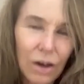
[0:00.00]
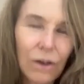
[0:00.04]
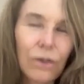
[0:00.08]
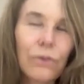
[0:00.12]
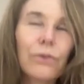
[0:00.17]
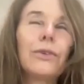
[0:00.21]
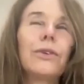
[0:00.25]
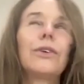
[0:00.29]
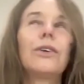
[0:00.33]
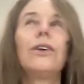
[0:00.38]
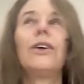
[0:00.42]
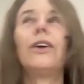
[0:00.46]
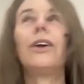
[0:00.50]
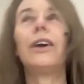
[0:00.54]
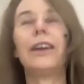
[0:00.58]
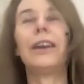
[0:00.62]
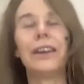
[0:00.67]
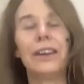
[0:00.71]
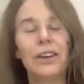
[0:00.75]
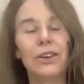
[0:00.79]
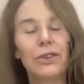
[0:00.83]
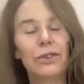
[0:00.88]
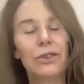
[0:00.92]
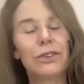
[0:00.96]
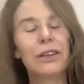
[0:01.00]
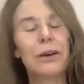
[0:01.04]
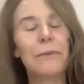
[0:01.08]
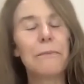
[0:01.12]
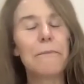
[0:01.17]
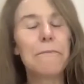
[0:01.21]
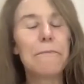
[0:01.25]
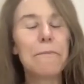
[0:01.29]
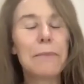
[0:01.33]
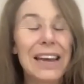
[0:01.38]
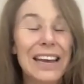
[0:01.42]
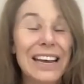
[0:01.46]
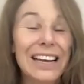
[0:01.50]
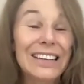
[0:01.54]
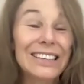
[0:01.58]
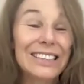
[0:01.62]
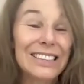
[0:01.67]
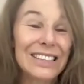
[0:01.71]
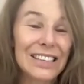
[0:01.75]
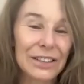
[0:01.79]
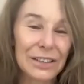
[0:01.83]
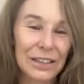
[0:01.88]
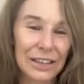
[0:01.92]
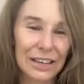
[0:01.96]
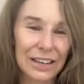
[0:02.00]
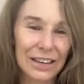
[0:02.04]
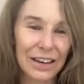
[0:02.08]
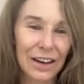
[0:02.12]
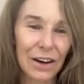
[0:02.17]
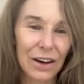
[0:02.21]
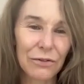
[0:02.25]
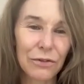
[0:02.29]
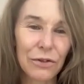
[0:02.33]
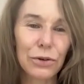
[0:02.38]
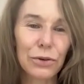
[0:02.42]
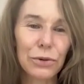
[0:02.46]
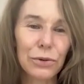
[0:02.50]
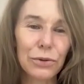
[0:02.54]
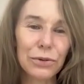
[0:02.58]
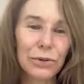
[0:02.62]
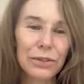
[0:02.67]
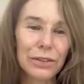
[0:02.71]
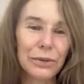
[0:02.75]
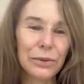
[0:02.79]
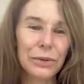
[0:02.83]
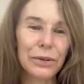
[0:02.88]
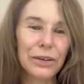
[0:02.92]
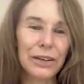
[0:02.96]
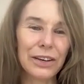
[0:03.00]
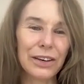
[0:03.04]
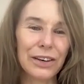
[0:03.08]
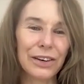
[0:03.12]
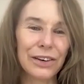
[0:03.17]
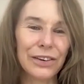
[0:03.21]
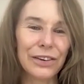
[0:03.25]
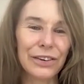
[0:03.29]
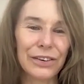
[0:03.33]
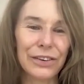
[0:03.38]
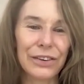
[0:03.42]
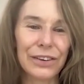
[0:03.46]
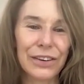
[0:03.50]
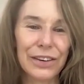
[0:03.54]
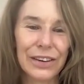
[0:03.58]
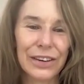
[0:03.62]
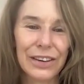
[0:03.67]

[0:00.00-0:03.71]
Oh God, it looks amazing. Of course, I want to go.